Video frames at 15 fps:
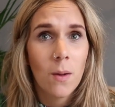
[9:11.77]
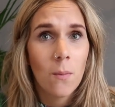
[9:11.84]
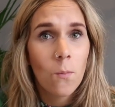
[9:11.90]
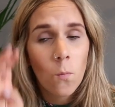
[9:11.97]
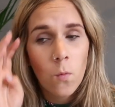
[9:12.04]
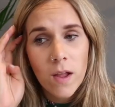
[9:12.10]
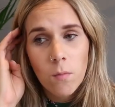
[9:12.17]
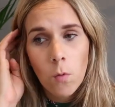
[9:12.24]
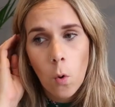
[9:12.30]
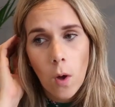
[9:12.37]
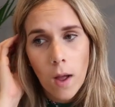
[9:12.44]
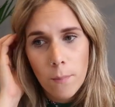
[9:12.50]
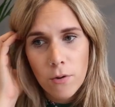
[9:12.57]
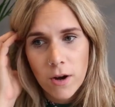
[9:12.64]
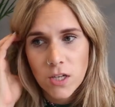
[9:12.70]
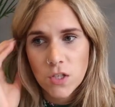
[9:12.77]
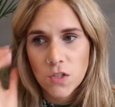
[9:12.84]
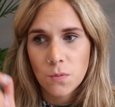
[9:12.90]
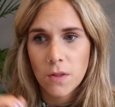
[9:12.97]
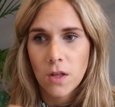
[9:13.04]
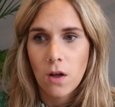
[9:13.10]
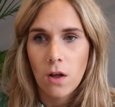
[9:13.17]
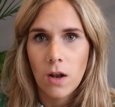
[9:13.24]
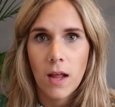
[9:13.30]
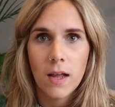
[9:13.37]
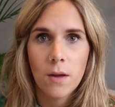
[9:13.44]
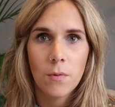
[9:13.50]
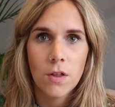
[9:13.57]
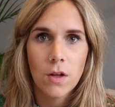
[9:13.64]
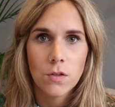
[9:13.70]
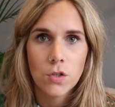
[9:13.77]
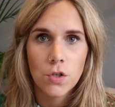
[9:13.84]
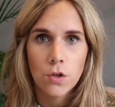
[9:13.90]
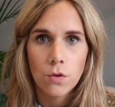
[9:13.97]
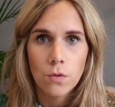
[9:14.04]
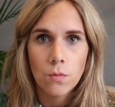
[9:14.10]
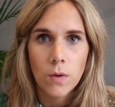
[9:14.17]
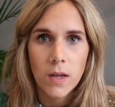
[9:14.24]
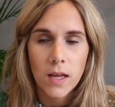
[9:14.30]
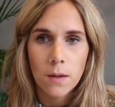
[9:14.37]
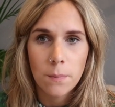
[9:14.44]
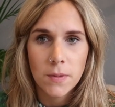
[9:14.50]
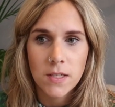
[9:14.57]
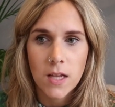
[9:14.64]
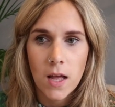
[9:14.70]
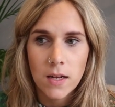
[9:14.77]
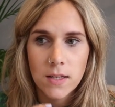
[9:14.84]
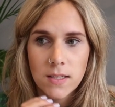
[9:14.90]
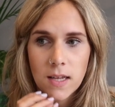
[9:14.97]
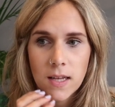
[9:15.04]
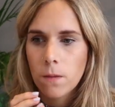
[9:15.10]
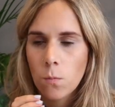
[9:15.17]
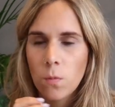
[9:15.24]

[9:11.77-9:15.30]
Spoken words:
And we were quite precious with our like with our 2 week paternity.